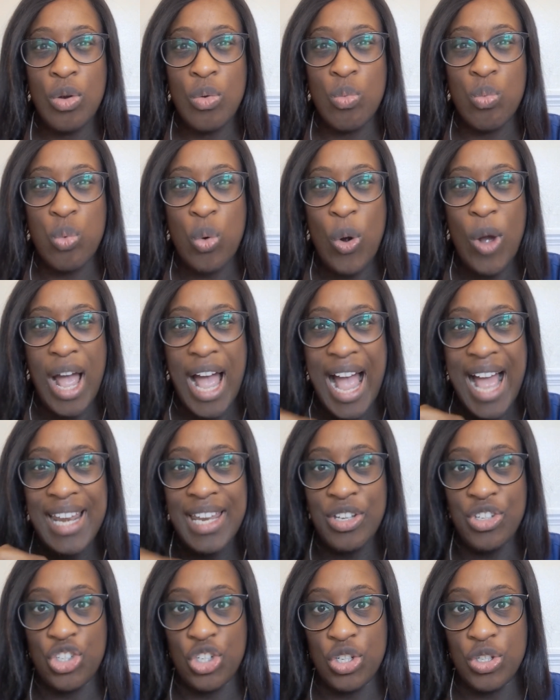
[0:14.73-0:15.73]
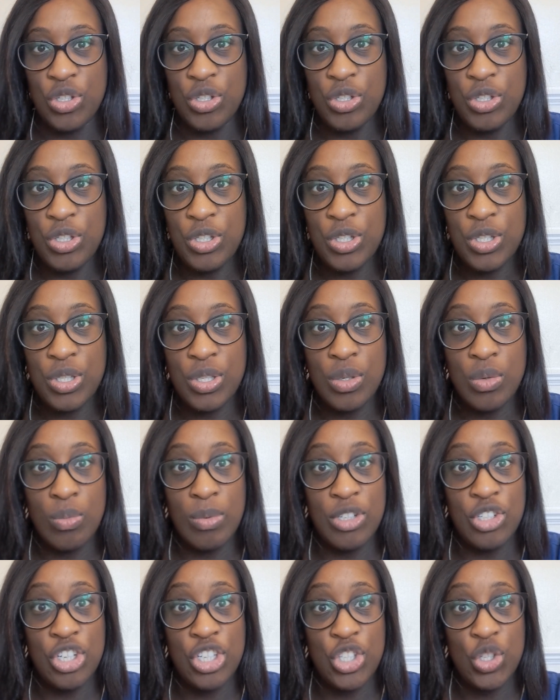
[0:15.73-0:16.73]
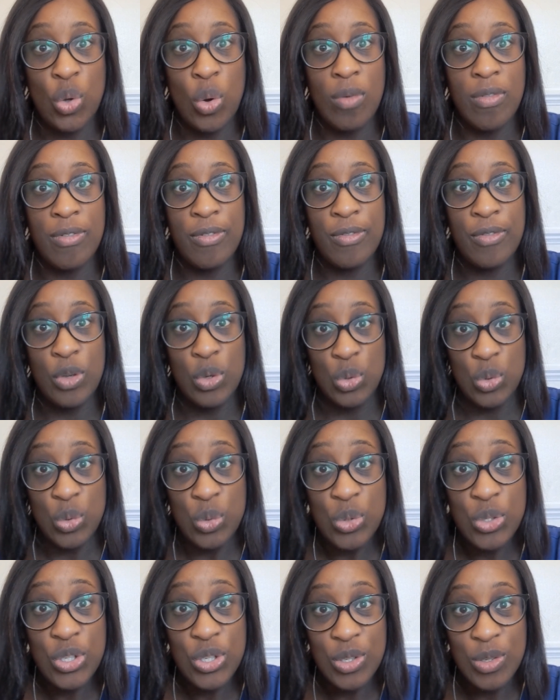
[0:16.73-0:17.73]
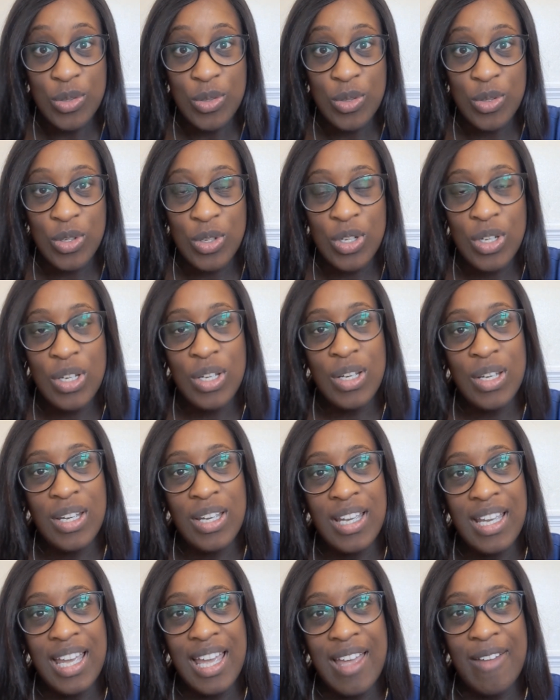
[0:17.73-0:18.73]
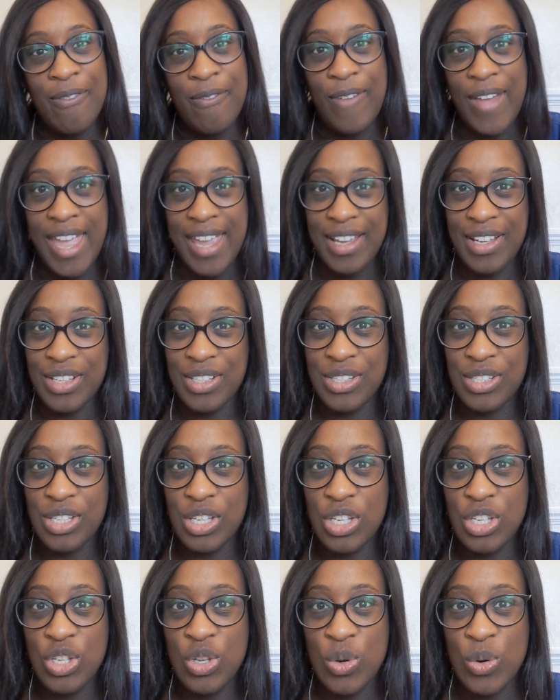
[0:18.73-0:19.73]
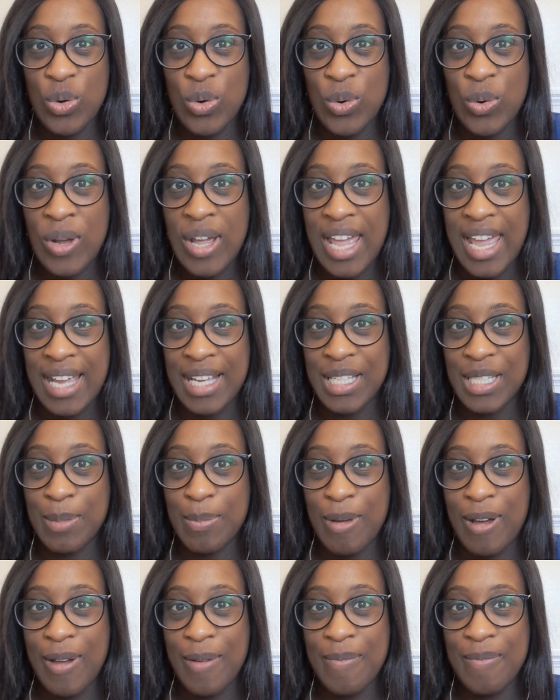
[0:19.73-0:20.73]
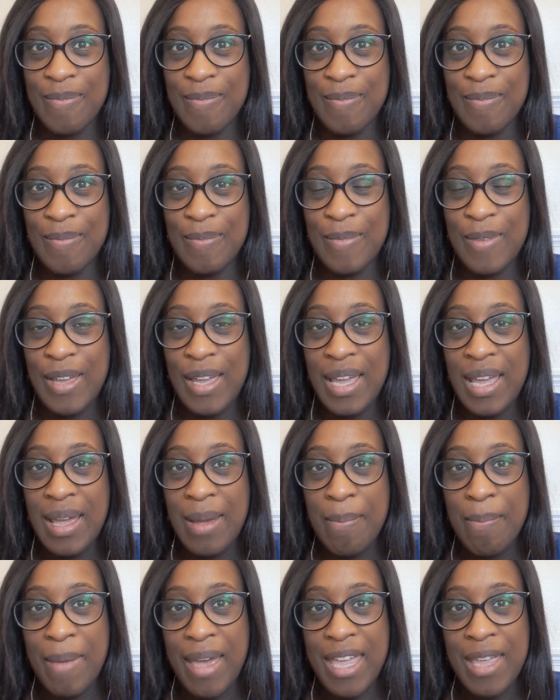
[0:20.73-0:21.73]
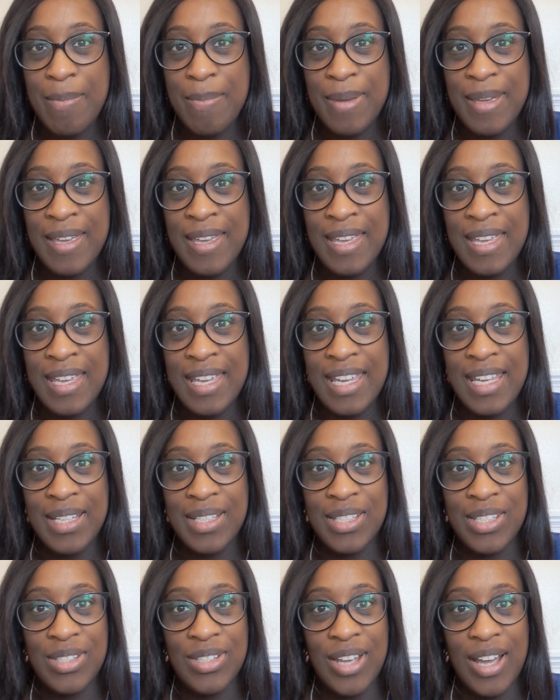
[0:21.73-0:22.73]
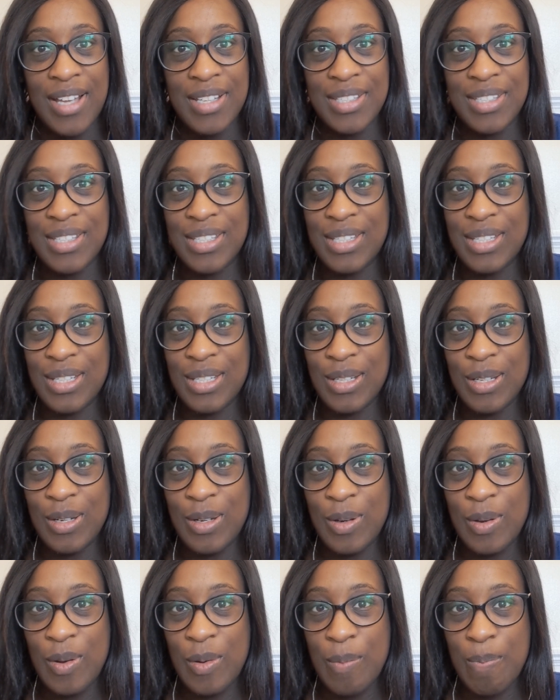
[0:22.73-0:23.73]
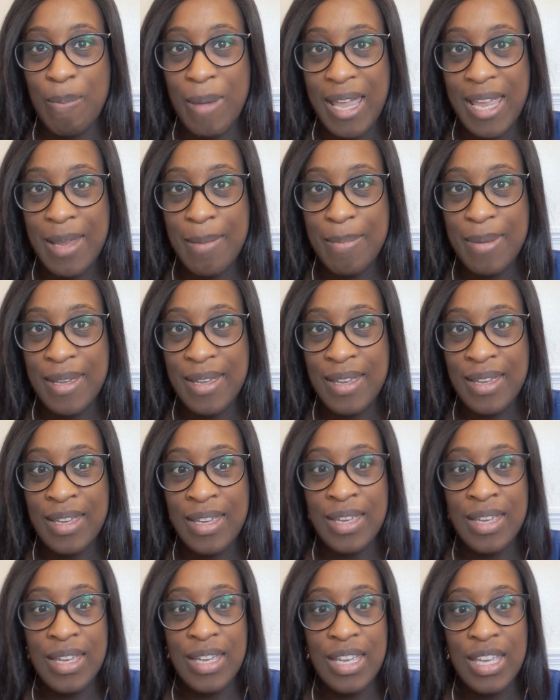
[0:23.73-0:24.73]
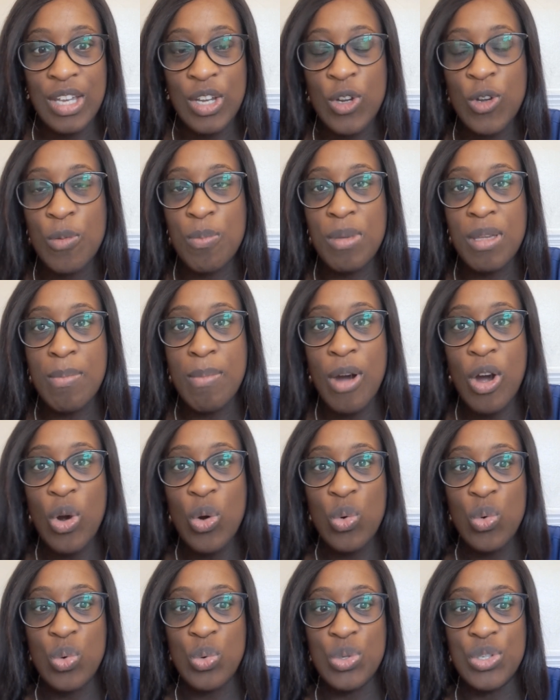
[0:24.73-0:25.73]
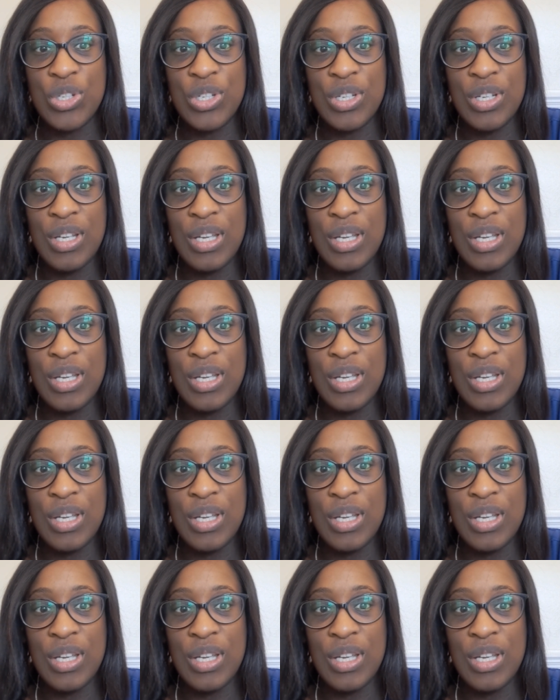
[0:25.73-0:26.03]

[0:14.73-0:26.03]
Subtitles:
what allergens, which is not food, affects your eczema? Maybe it's dust, maybe it could be mold,